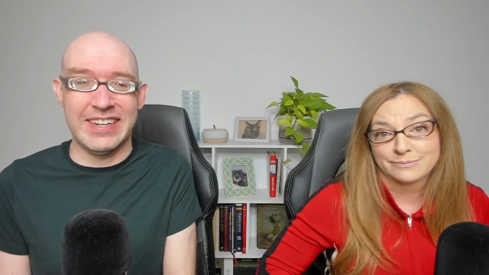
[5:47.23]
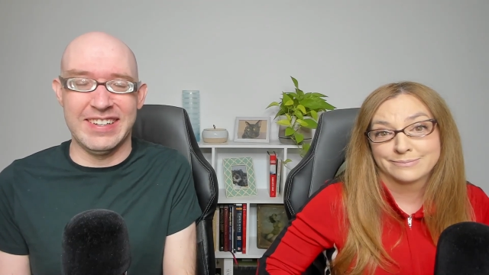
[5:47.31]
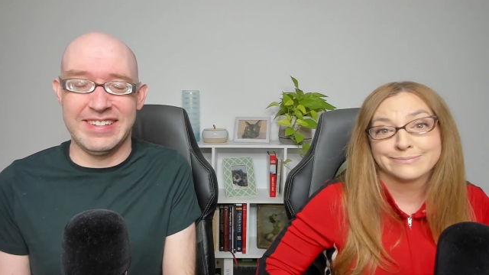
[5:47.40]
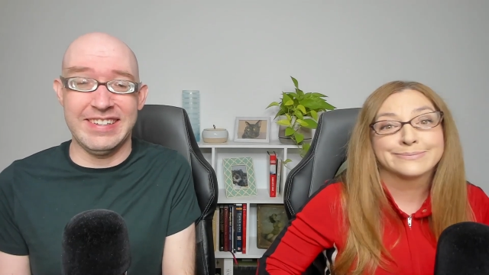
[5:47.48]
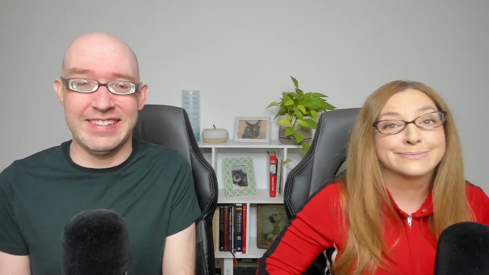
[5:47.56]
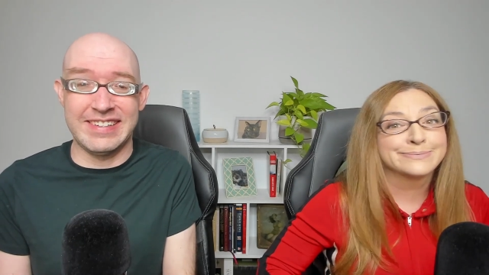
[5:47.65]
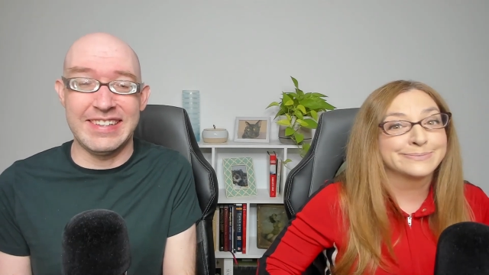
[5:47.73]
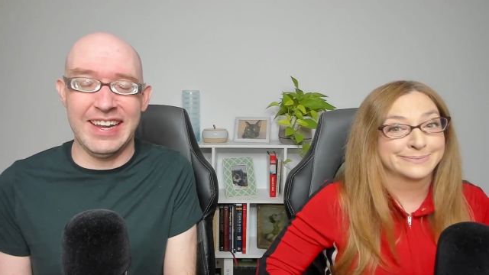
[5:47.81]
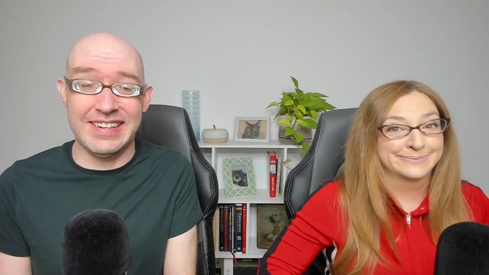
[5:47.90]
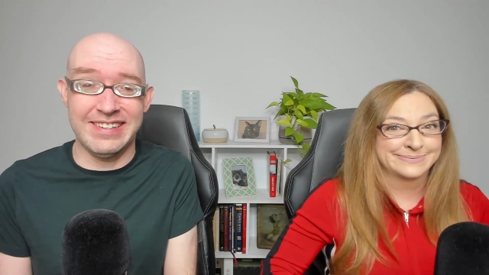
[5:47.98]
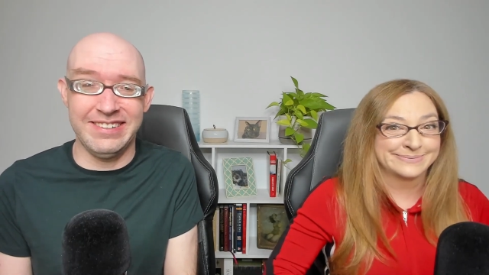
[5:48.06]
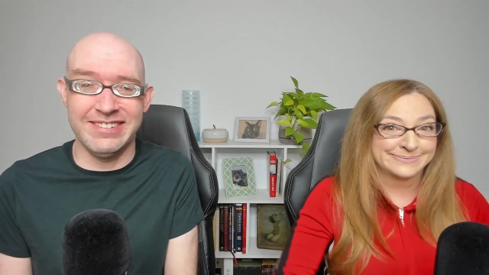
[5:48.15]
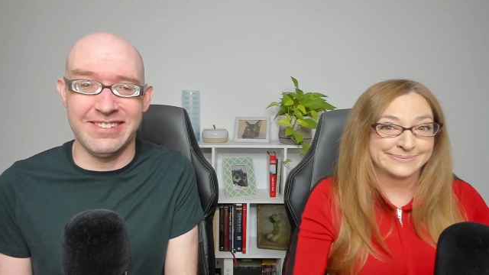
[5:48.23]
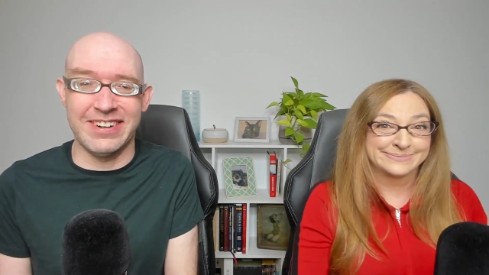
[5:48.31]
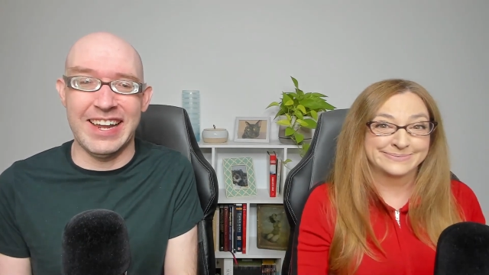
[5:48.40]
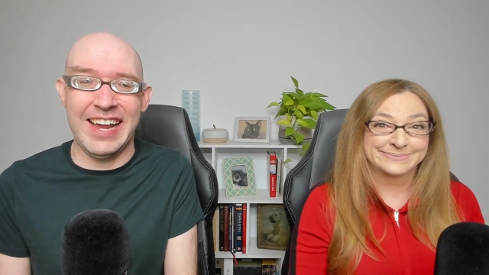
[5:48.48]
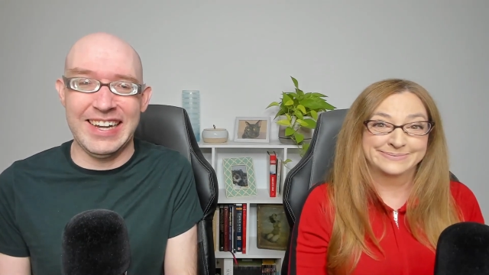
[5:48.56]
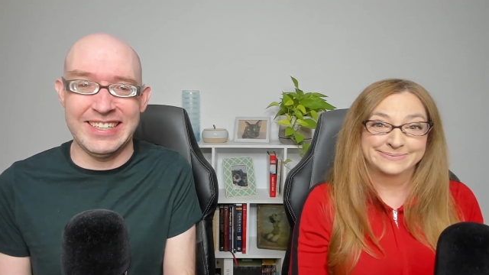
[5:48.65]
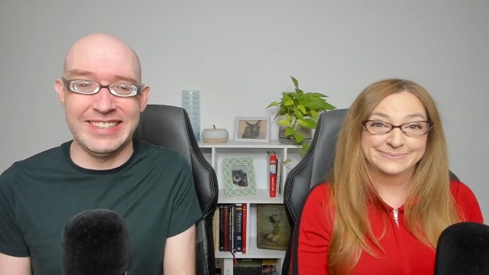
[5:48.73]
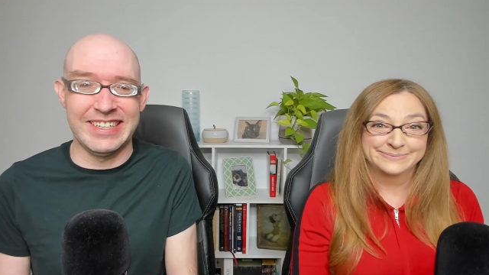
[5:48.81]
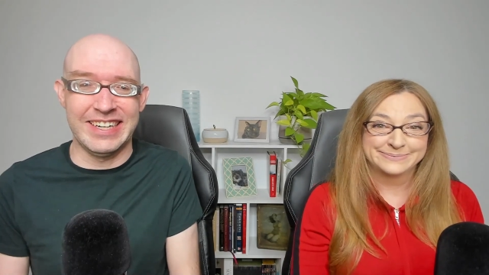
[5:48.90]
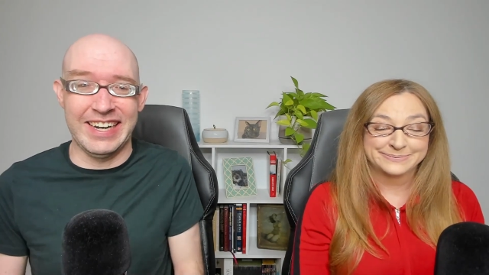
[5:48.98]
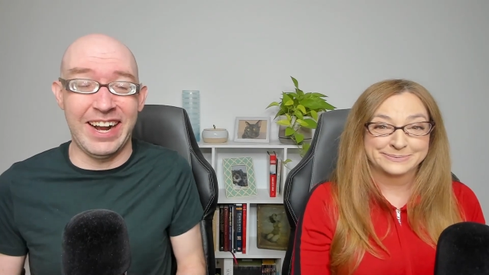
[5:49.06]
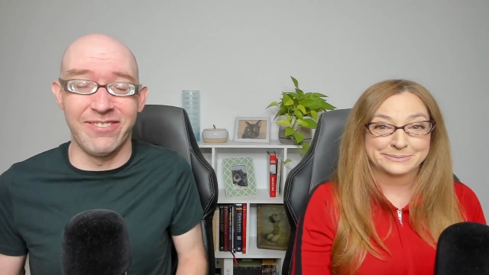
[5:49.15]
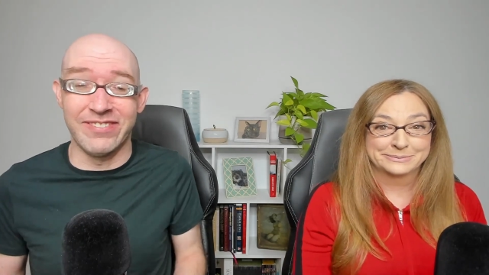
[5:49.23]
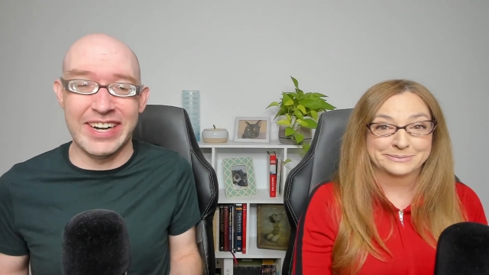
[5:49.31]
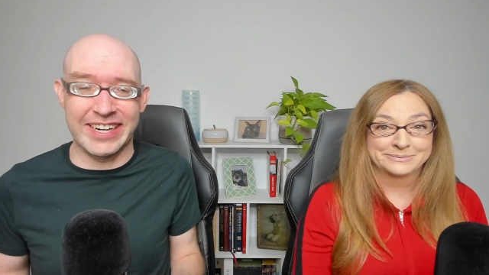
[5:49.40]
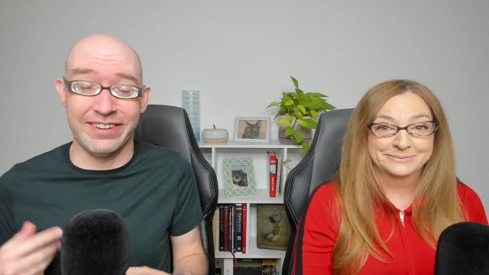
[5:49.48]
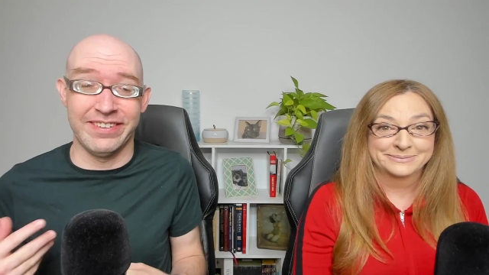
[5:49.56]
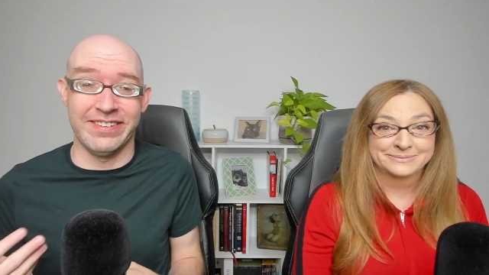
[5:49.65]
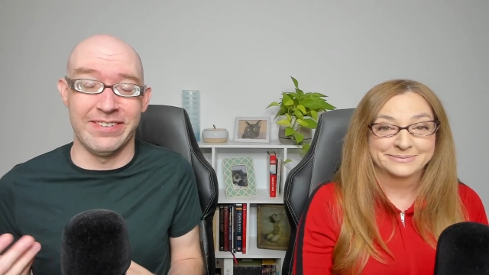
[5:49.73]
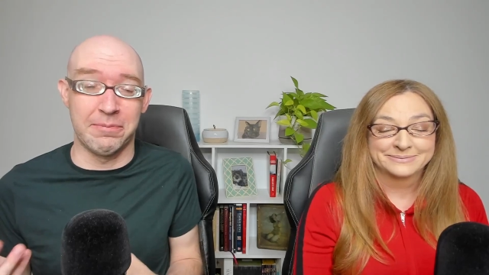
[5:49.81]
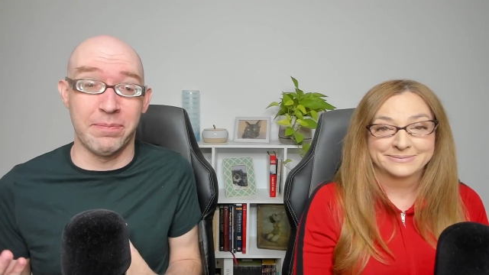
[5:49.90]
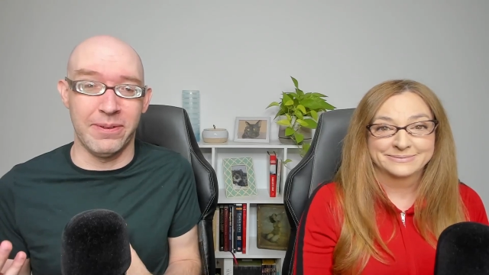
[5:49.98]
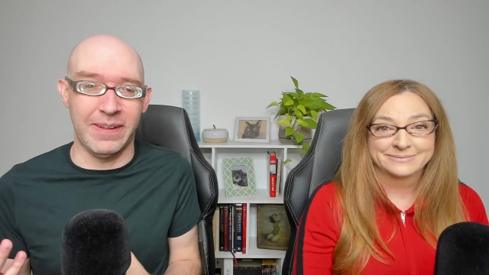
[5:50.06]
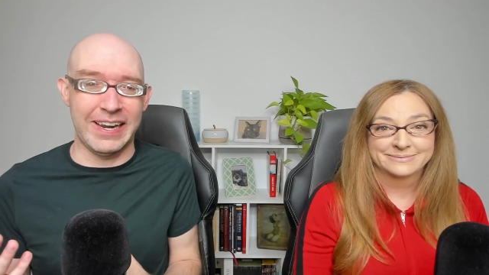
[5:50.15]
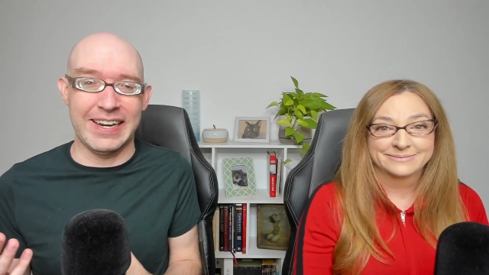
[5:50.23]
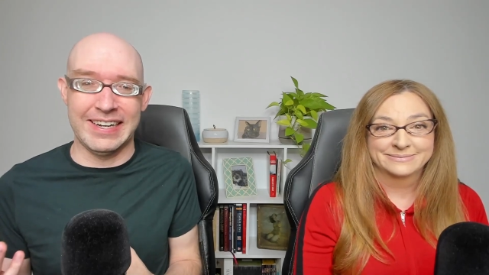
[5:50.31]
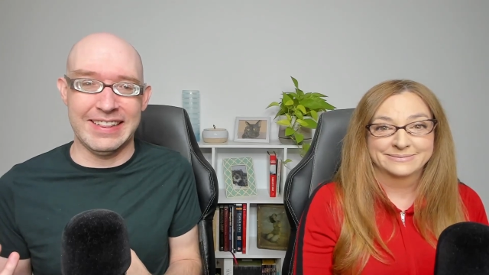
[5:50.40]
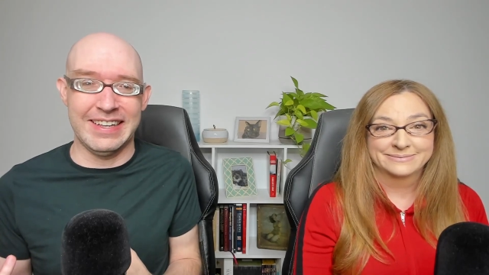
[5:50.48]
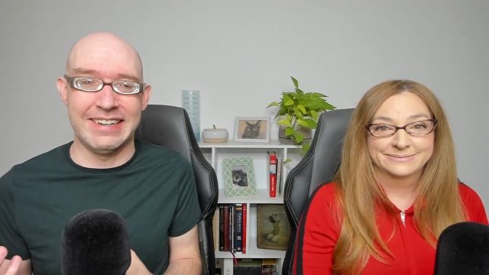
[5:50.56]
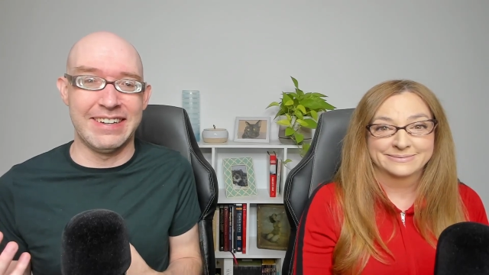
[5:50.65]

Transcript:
Speaker 1: because just Dexter's reaction and how Michael sort of played it,